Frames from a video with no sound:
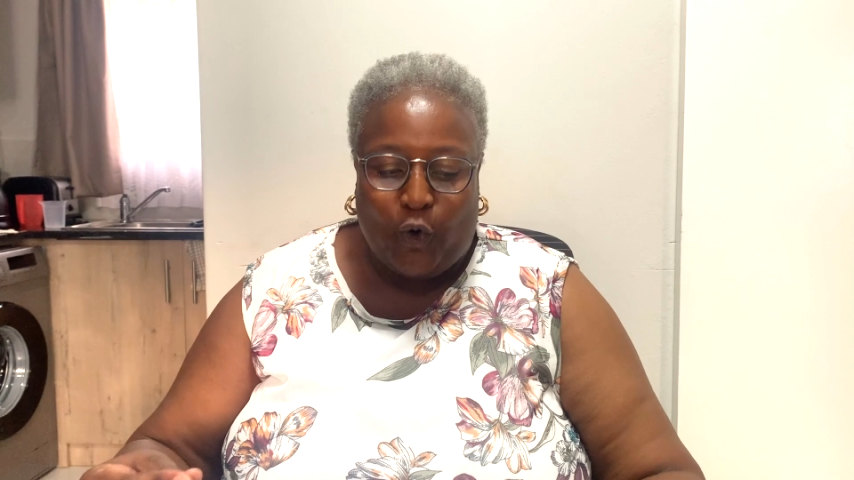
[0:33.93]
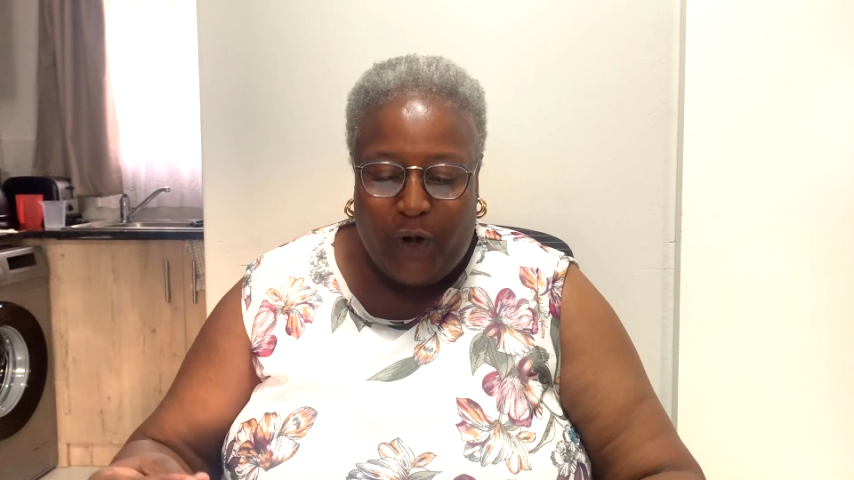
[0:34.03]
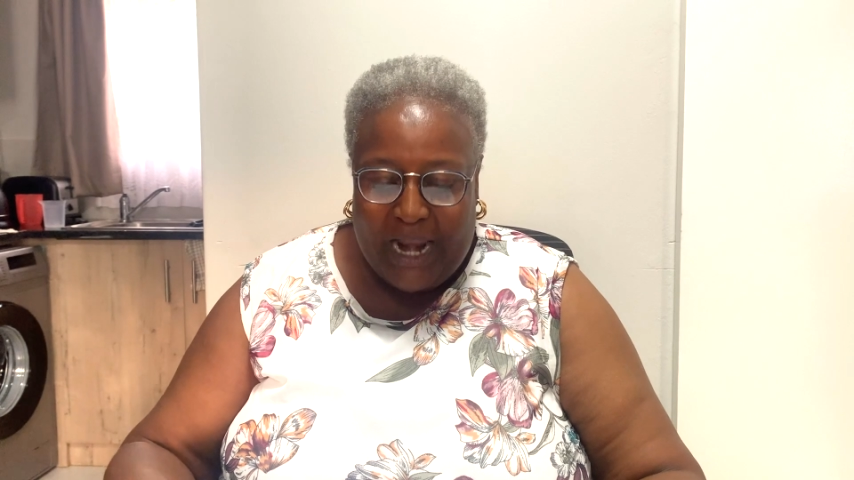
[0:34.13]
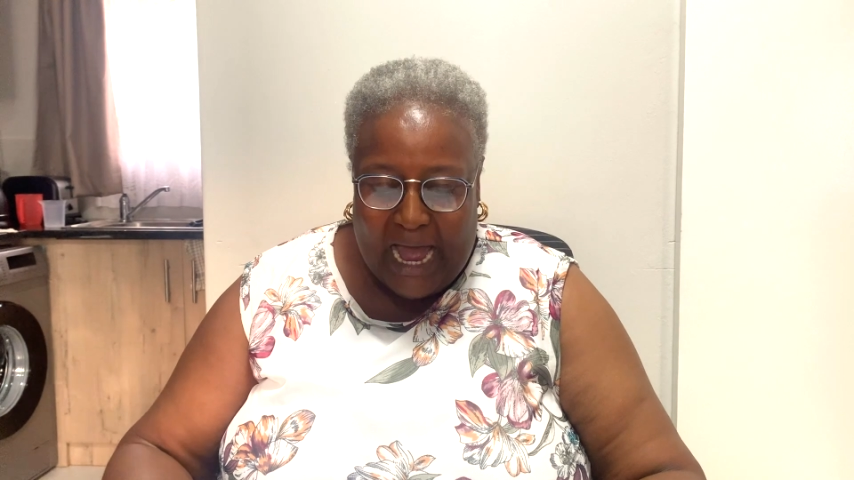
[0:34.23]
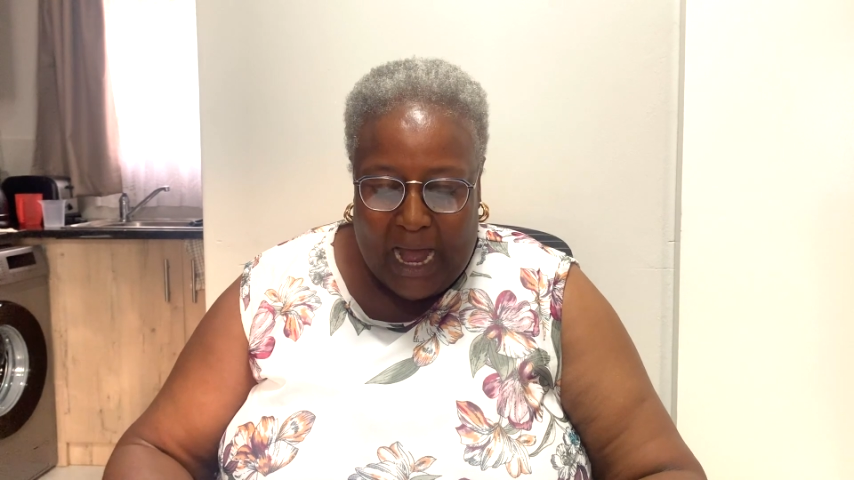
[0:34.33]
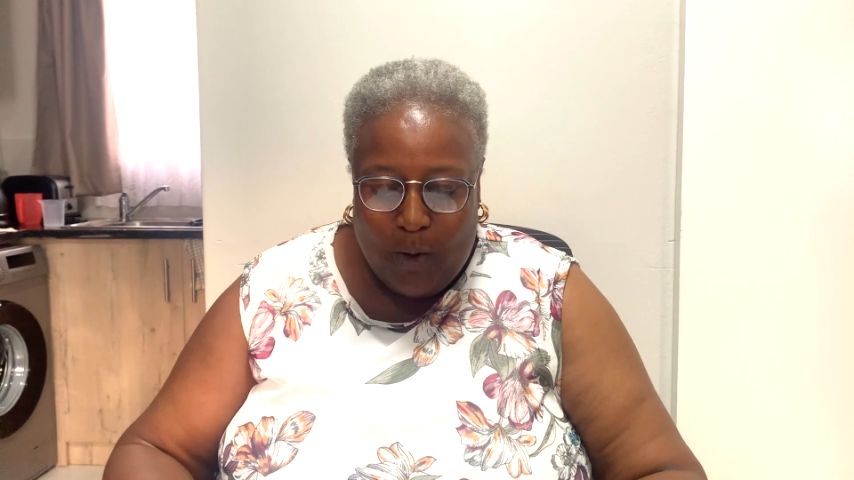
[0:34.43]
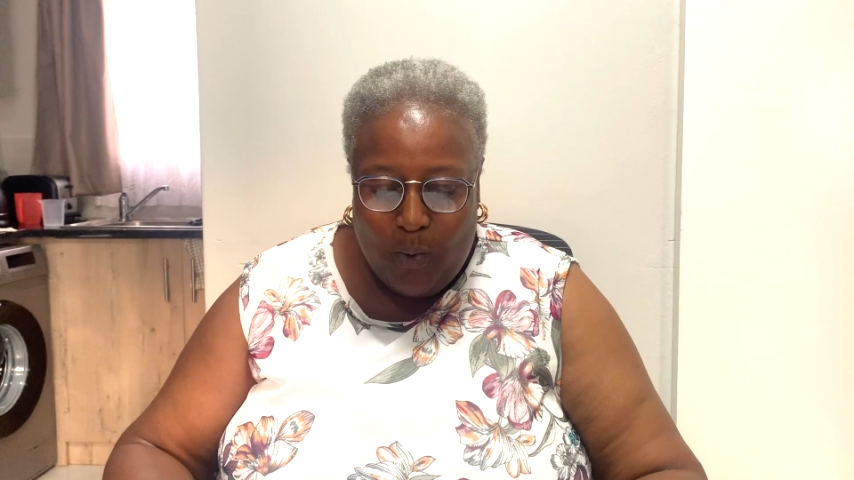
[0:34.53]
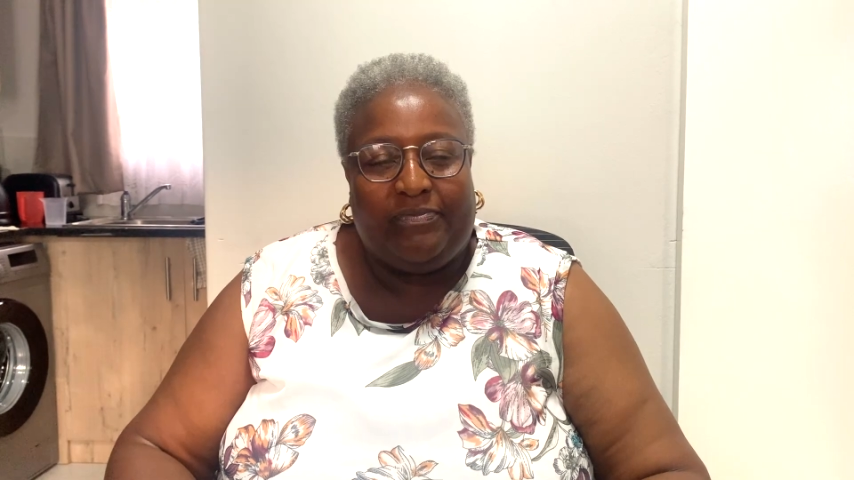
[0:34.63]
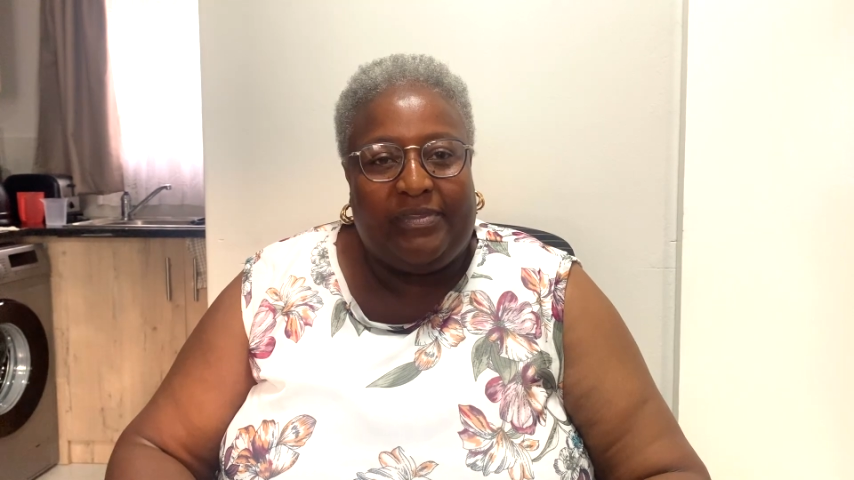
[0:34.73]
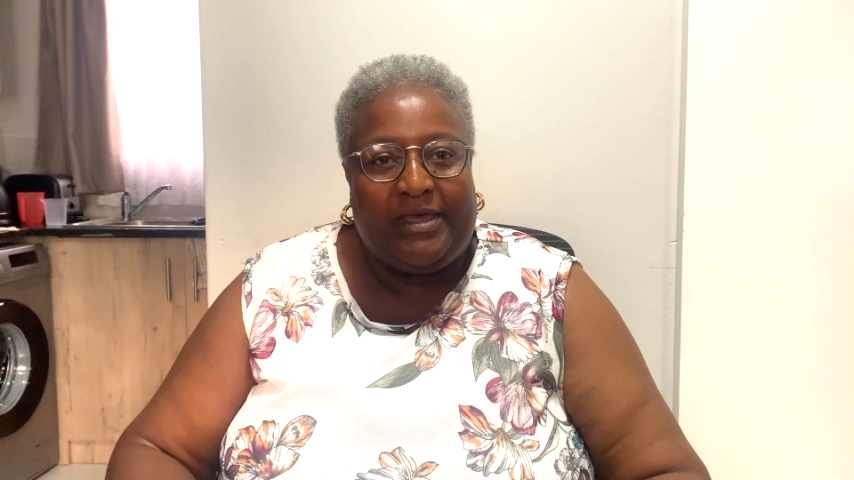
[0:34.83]
now
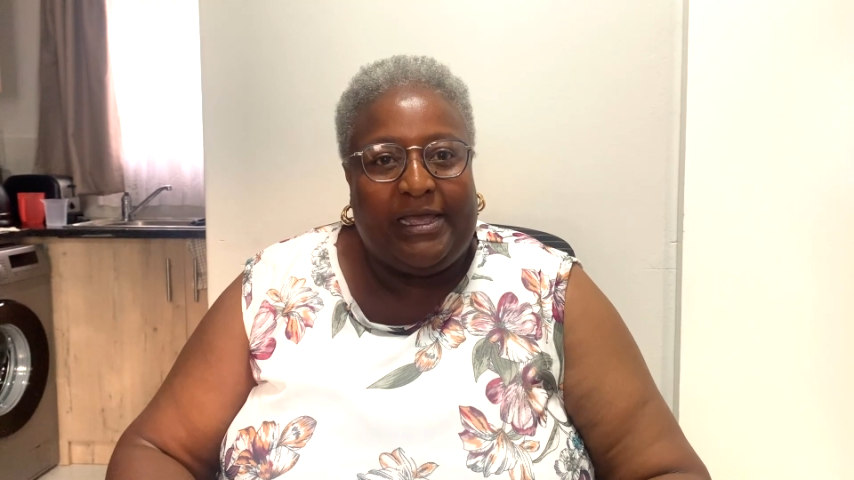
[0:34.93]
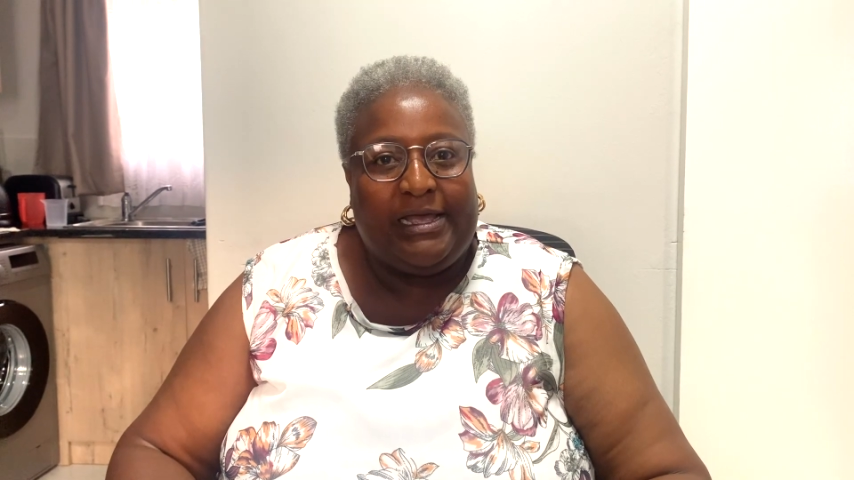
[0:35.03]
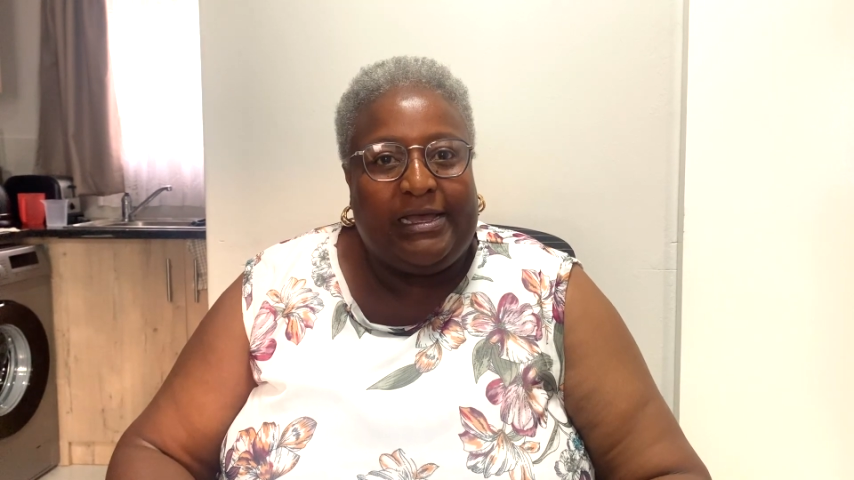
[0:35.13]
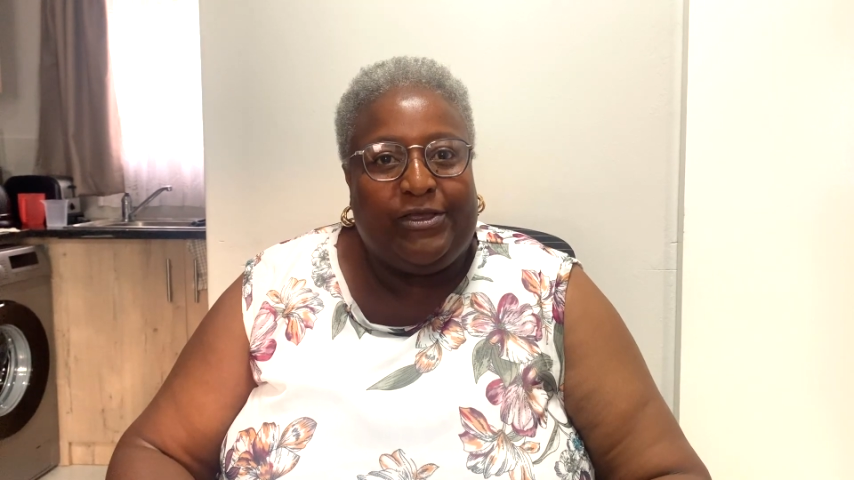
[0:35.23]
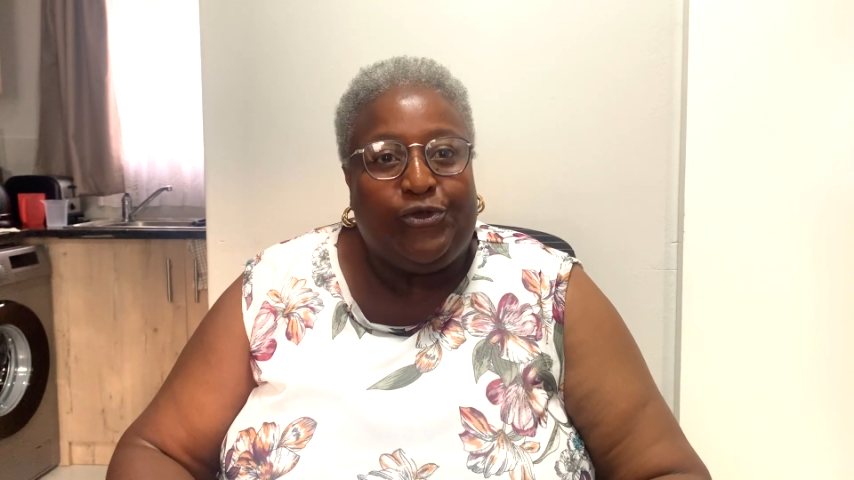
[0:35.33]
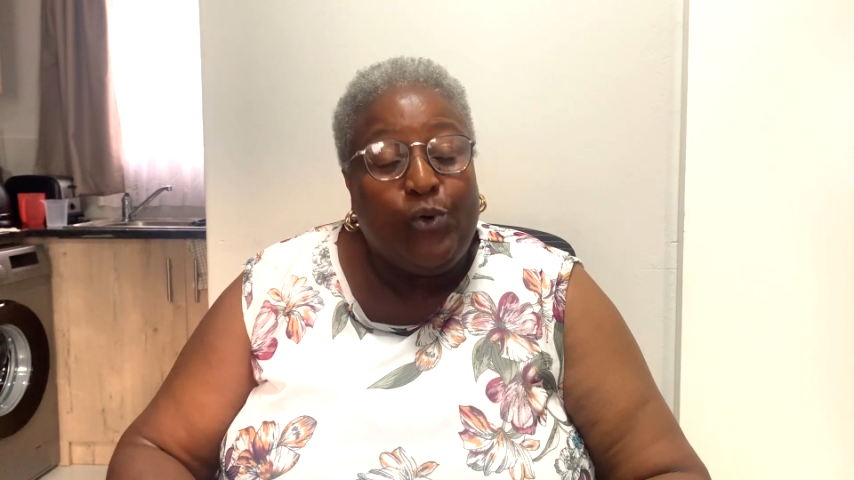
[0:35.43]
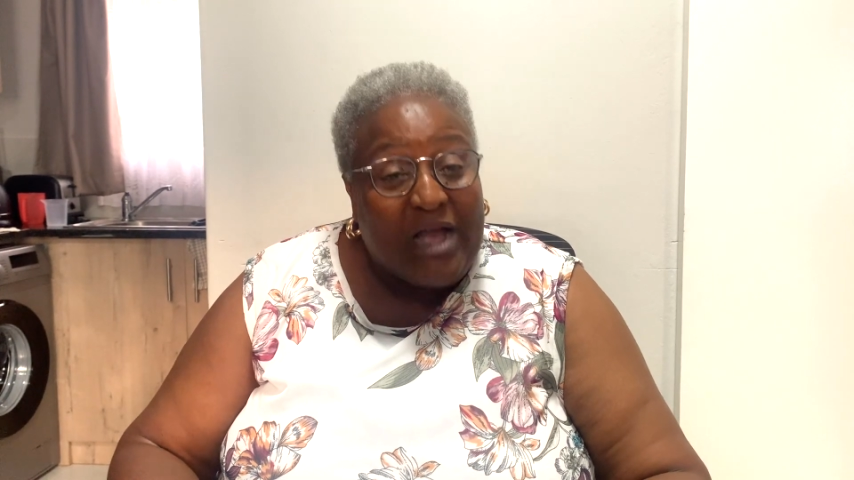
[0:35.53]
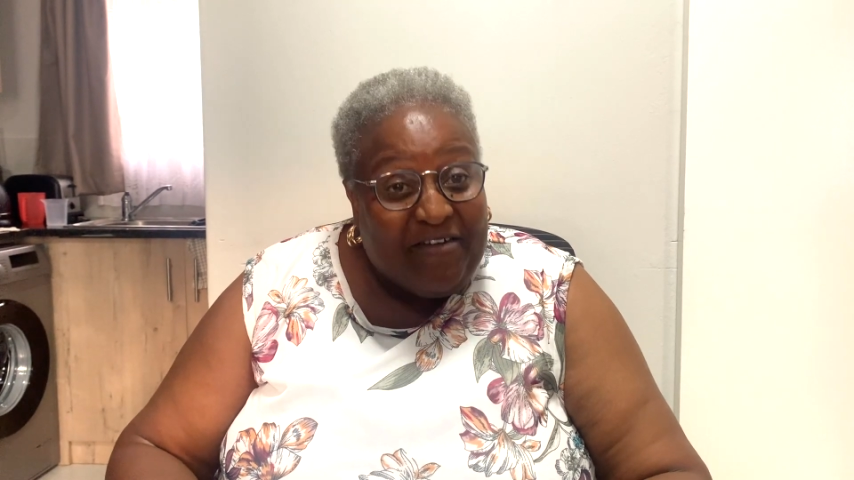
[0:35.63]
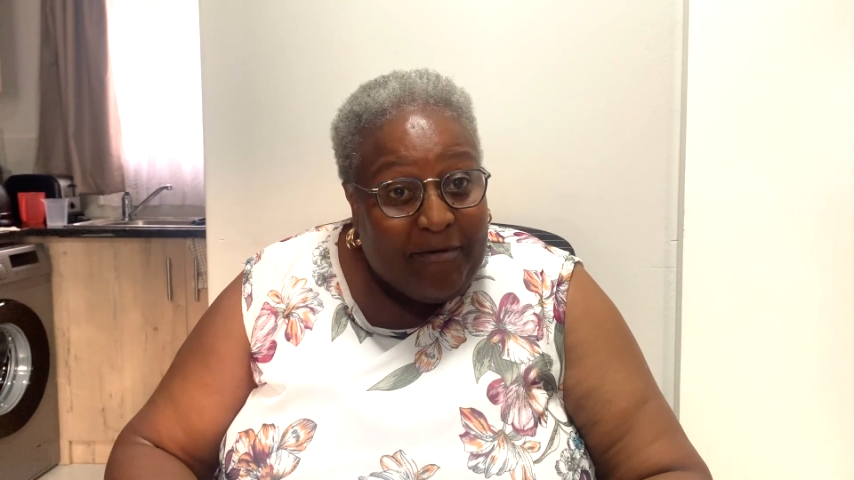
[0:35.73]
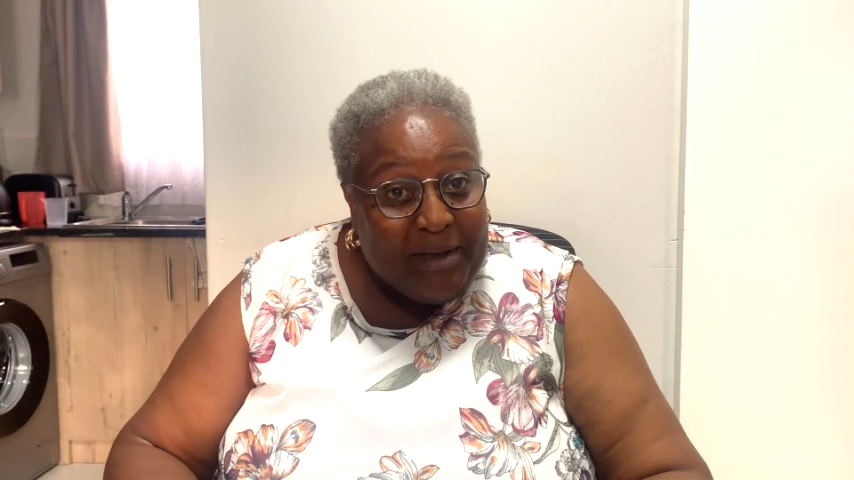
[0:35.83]
the new
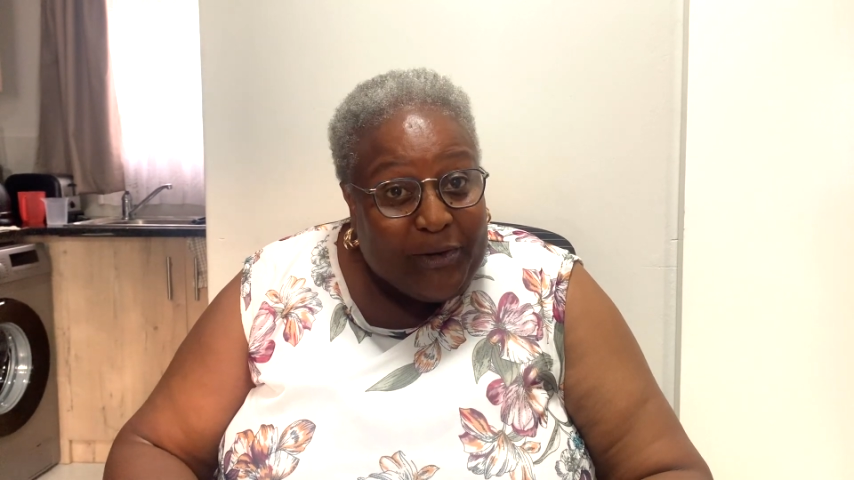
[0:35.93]
government,